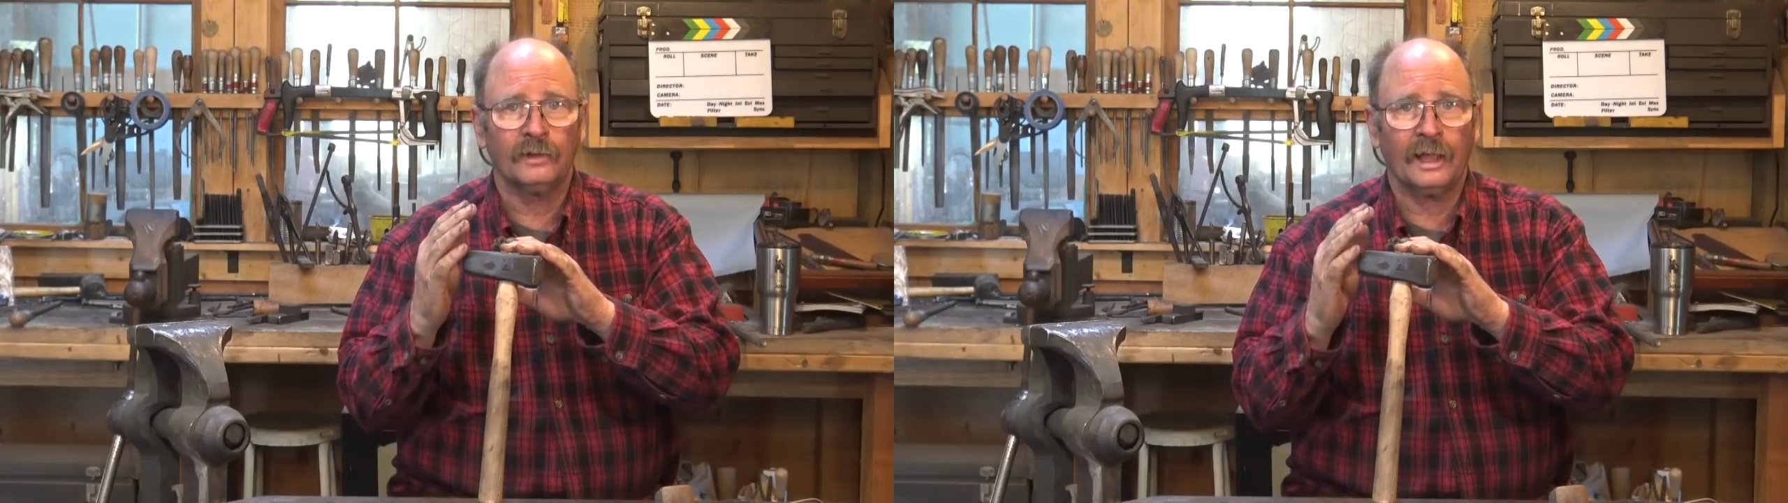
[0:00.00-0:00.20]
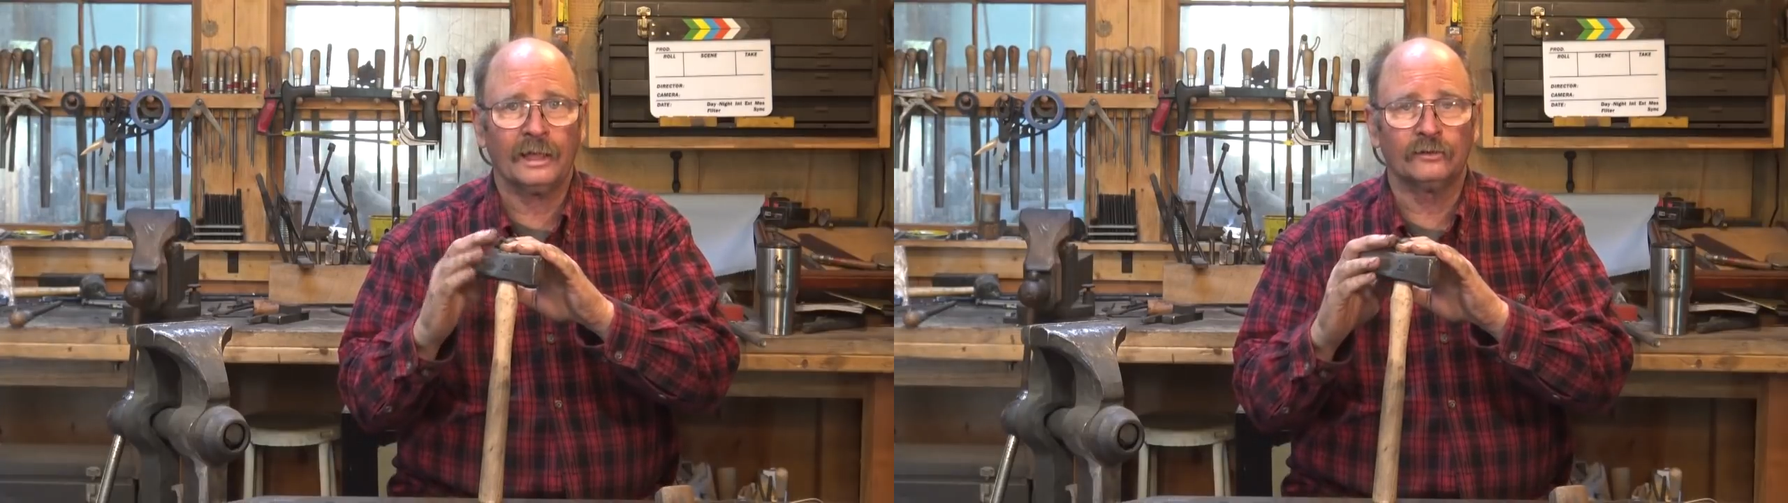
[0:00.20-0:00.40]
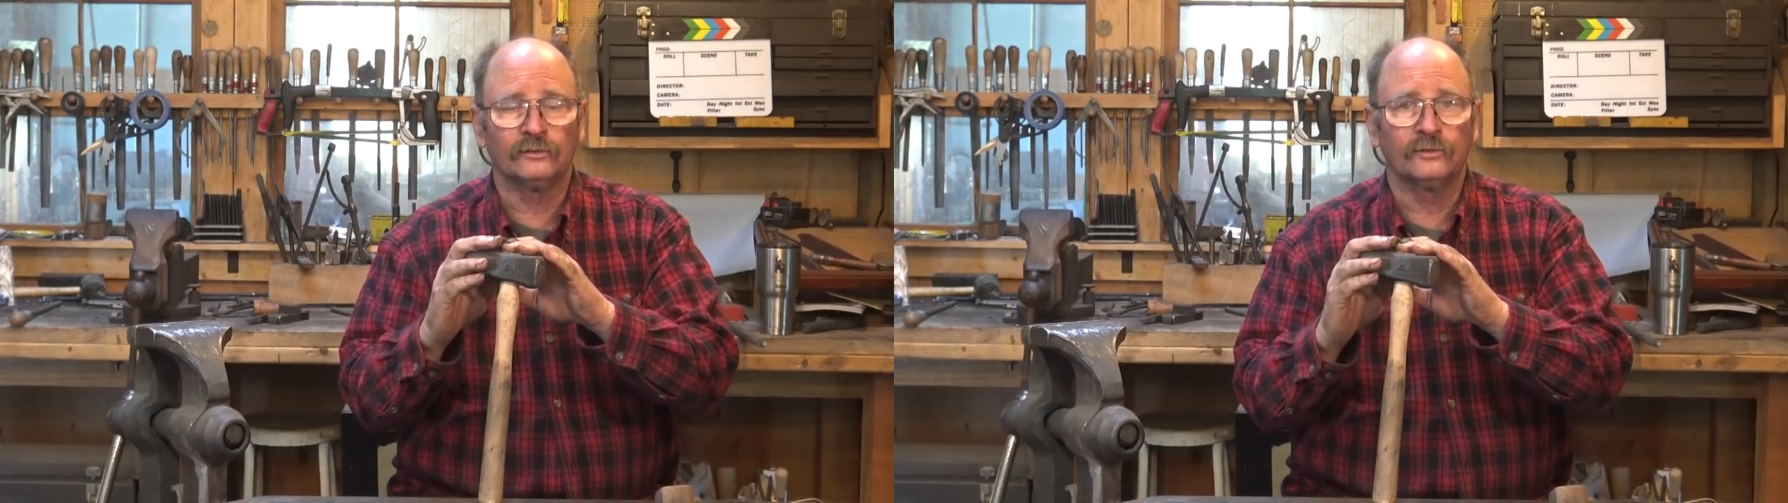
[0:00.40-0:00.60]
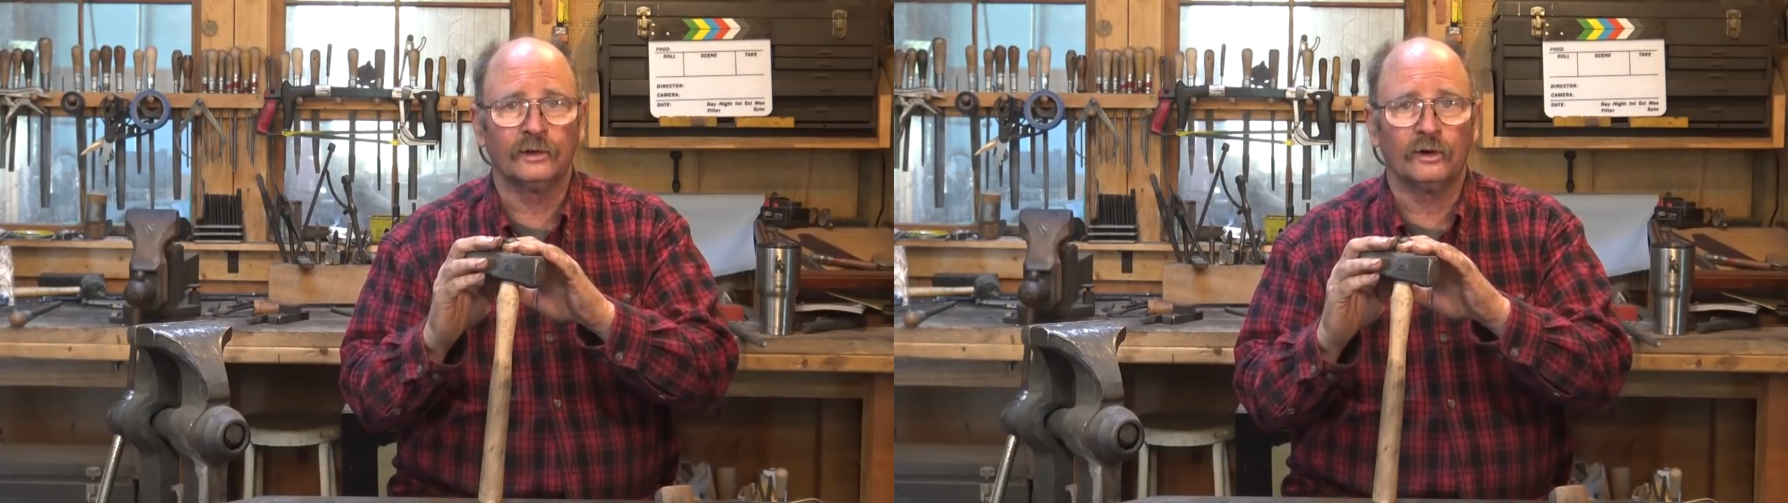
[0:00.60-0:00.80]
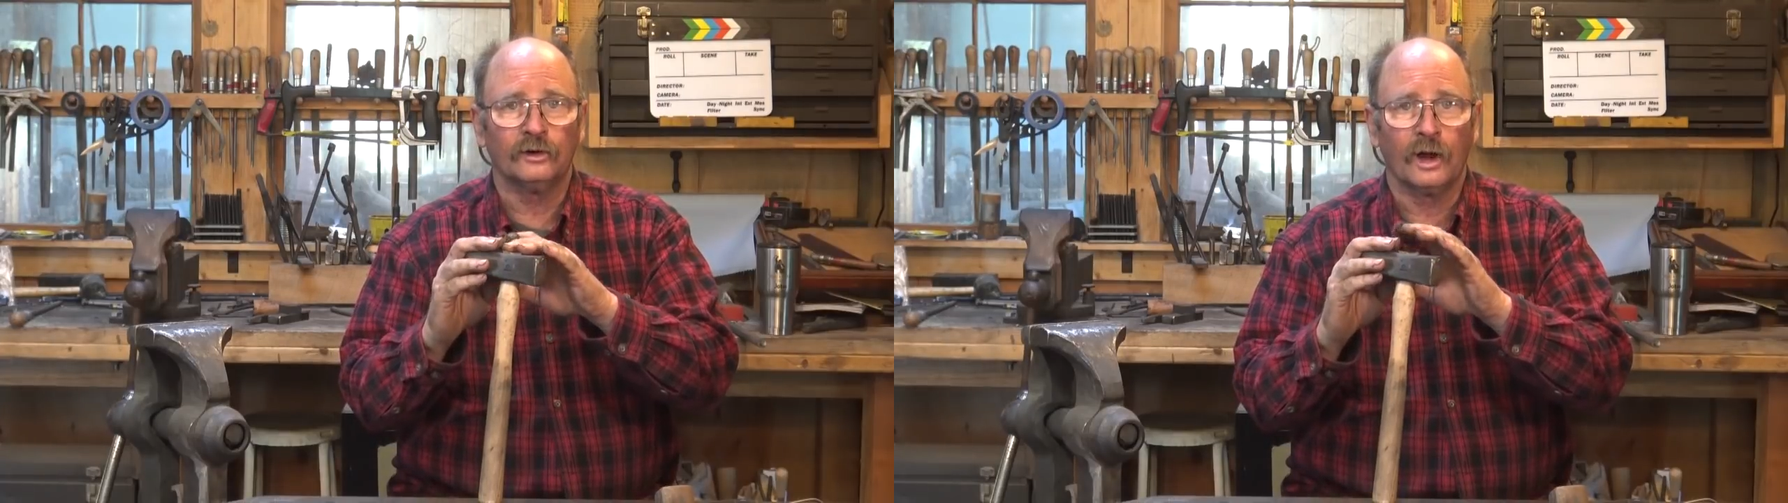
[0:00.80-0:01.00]
handles
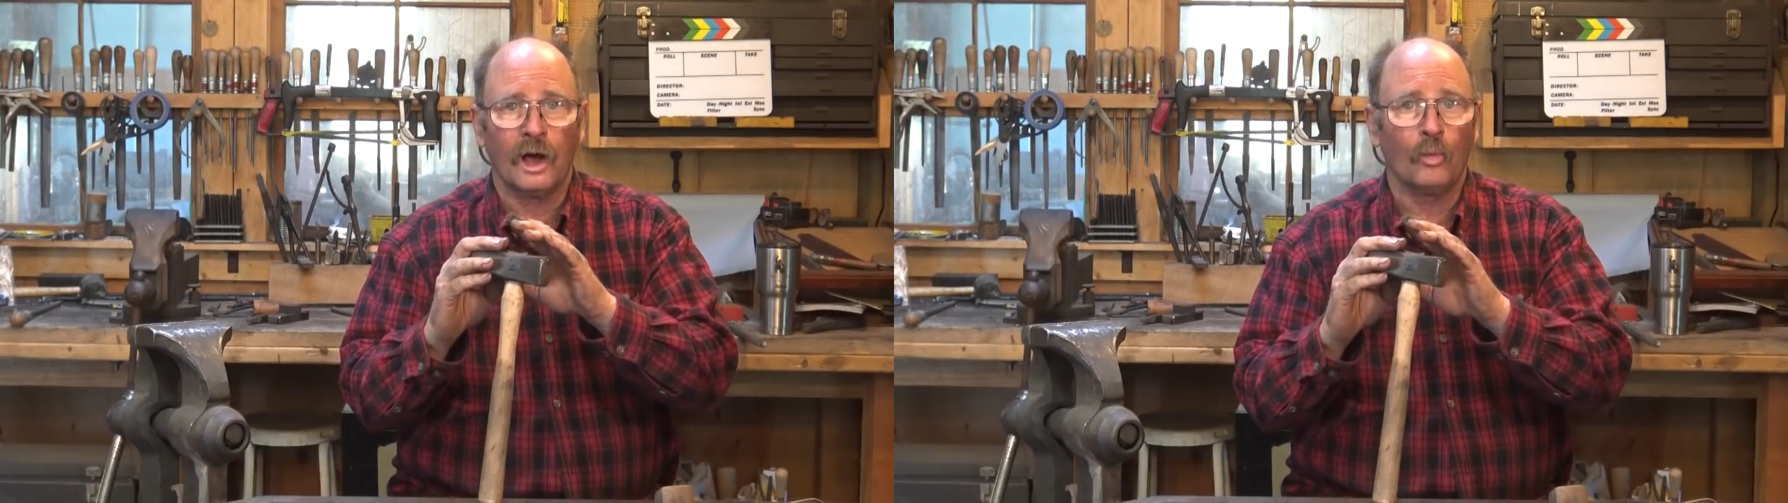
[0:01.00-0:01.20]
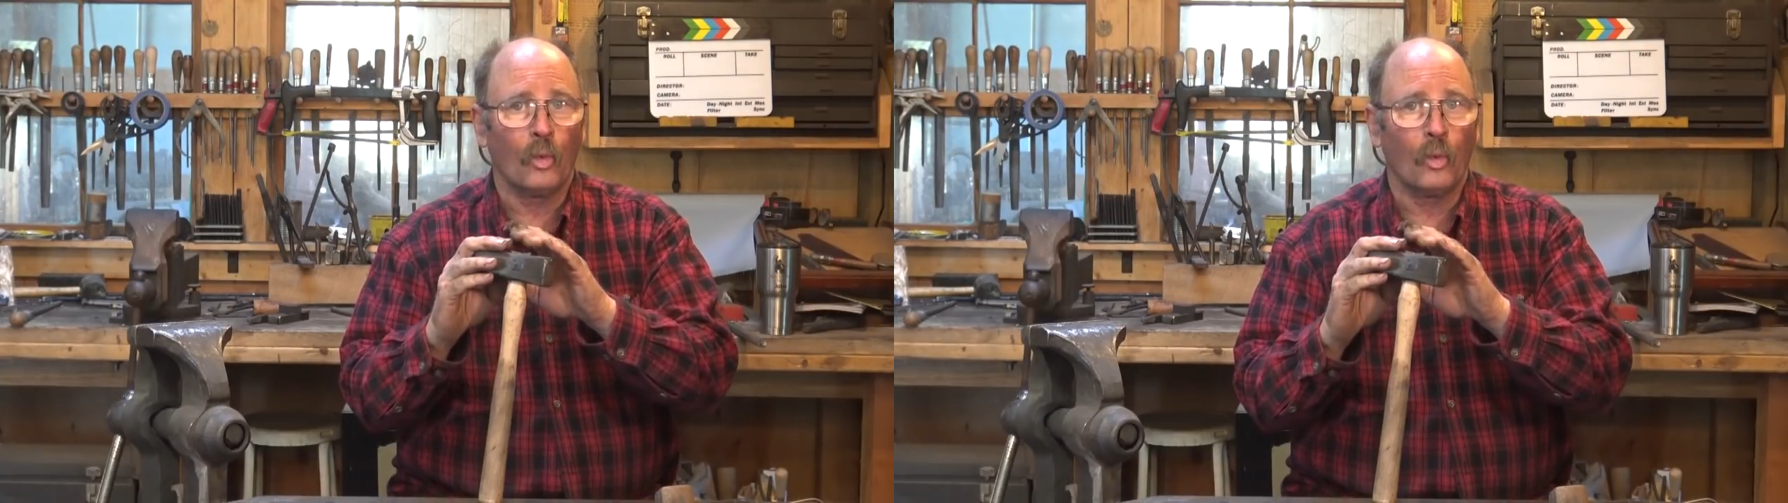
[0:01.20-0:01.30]
that are not